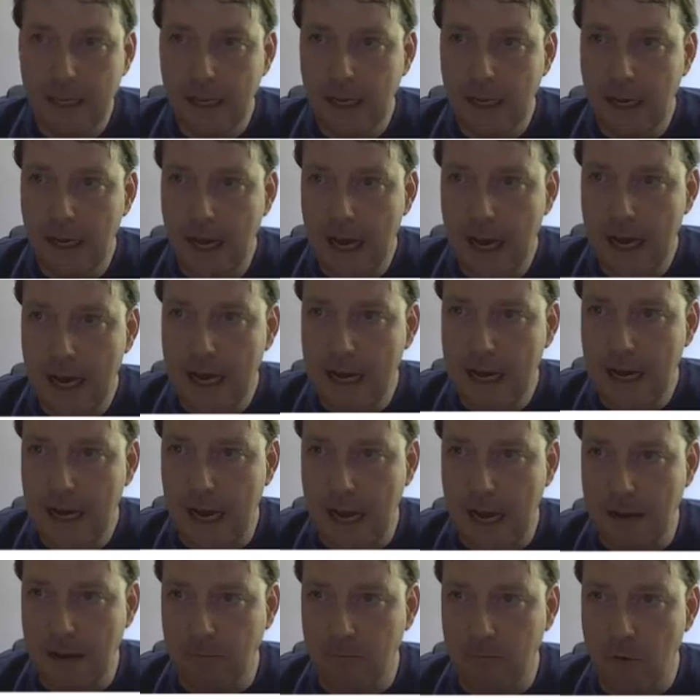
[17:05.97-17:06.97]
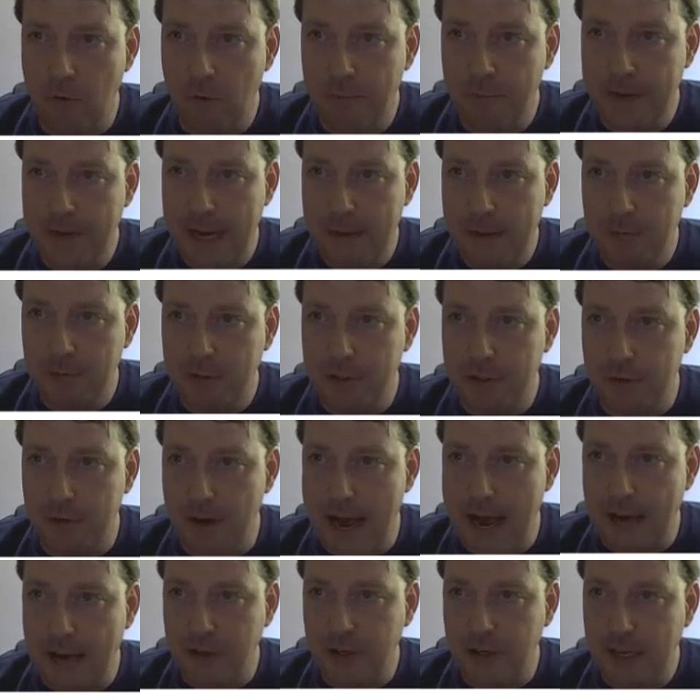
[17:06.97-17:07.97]
I won't be able to
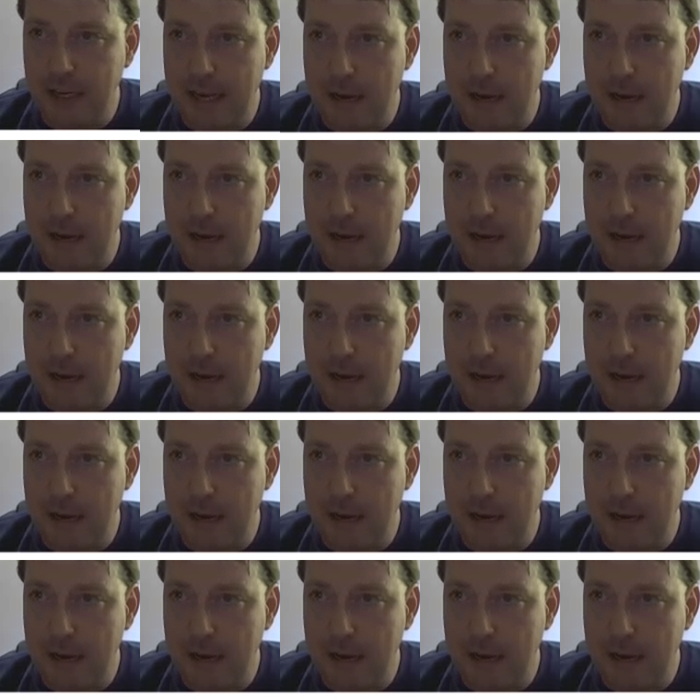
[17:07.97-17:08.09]
actually.